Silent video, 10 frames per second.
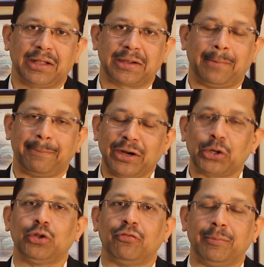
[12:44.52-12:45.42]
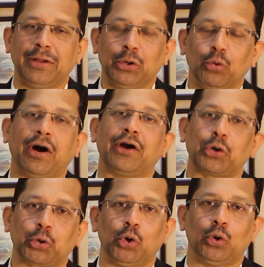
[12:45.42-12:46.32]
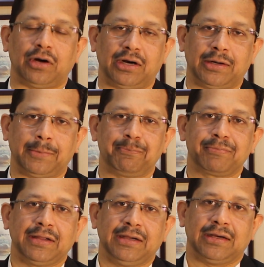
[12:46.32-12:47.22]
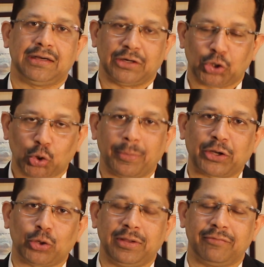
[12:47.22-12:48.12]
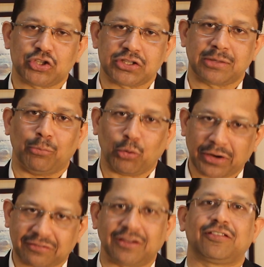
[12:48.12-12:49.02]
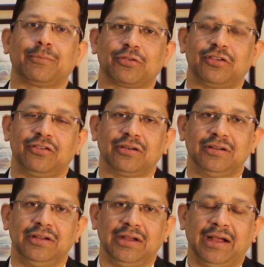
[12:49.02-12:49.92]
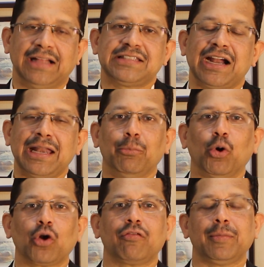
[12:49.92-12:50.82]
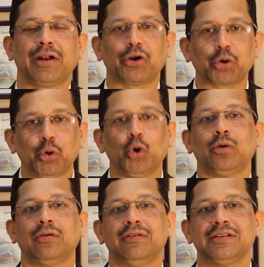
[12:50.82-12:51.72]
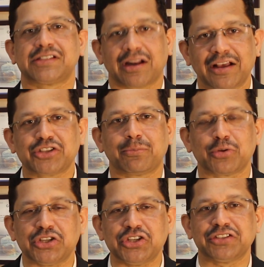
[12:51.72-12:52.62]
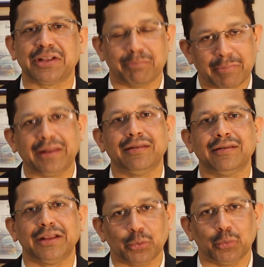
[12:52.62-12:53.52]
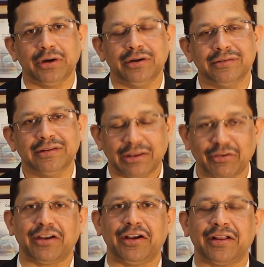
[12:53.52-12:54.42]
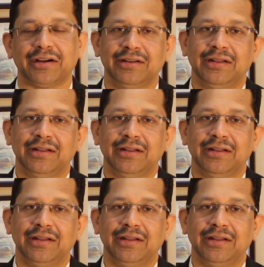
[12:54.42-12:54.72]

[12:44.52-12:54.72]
compared to the women who undergo tubectomy, which is a more extensive procedure. And sadly, more women undergo sterilization procedure than men in the world, even in India.